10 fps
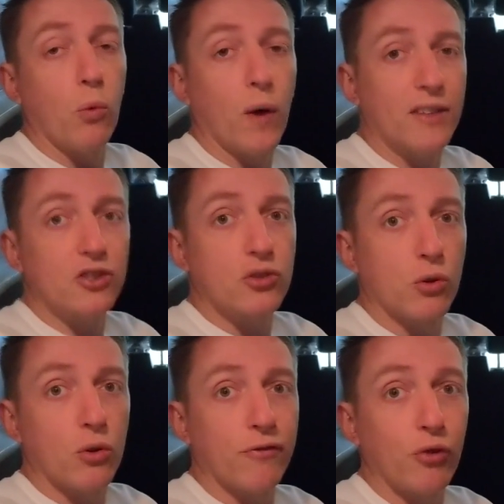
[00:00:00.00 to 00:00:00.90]
Once
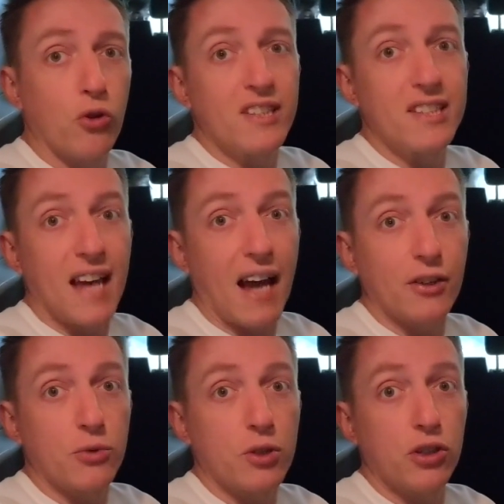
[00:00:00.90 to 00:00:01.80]
your floor is down
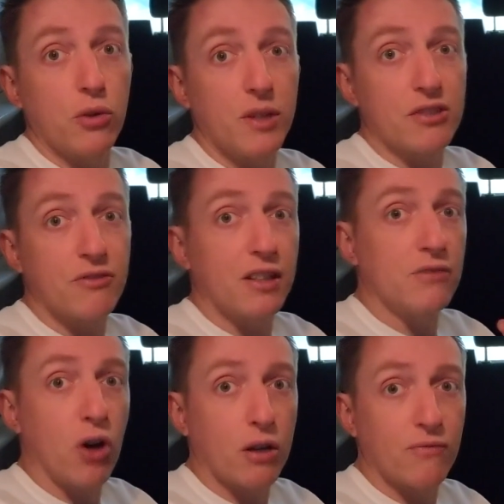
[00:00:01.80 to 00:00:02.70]
and all your units are in
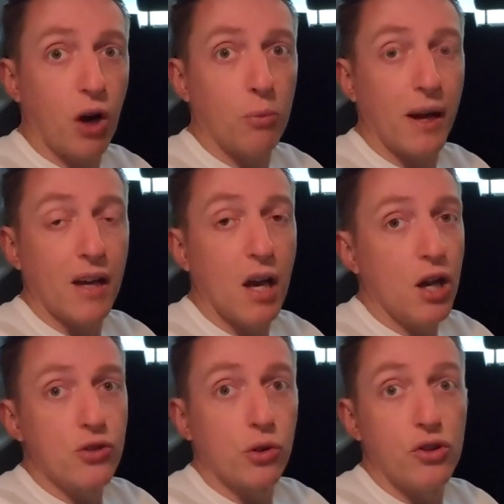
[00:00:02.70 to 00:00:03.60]
your rock and roll bed,
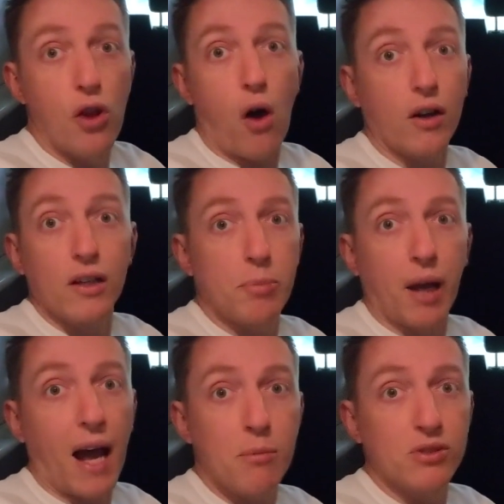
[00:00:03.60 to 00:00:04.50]
you're not going to
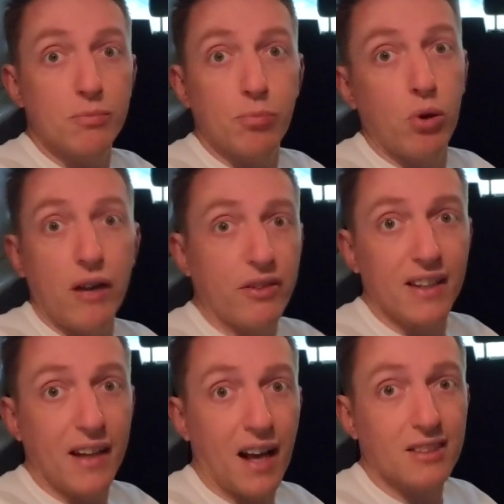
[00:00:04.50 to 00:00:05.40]
be able to pull
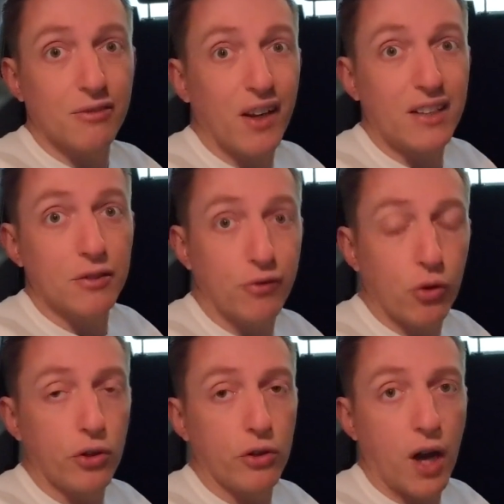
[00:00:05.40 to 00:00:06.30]
everything out to fix a
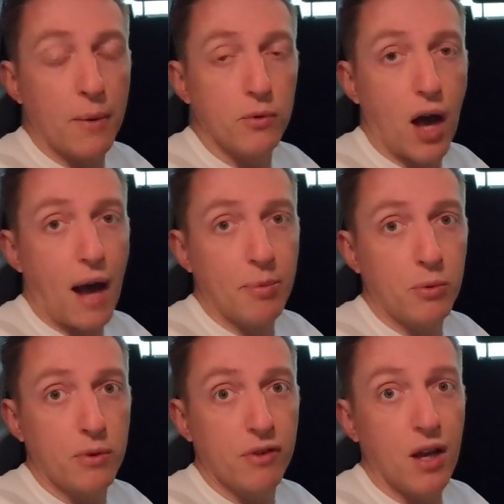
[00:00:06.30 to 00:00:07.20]
floor you're not happy
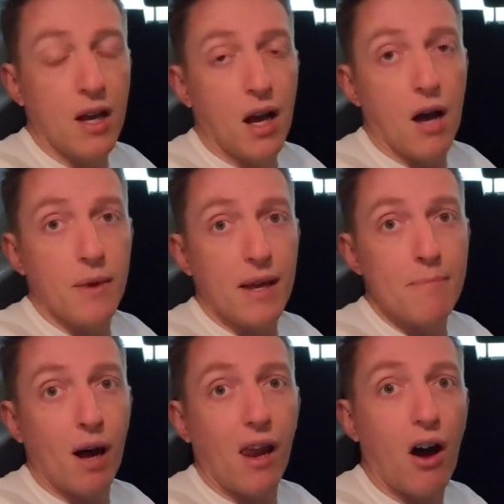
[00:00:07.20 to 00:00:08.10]
with. In
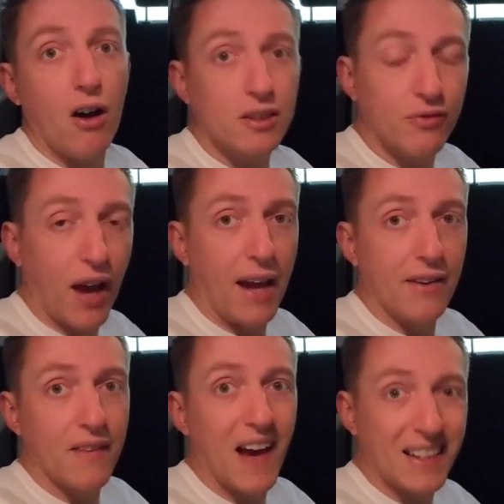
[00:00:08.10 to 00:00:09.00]
my last
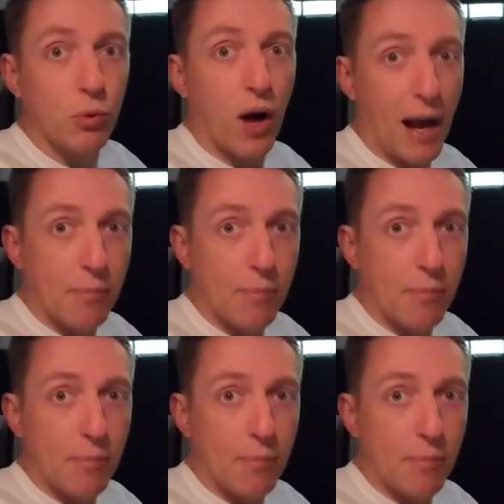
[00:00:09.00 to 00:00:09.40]
van, that's what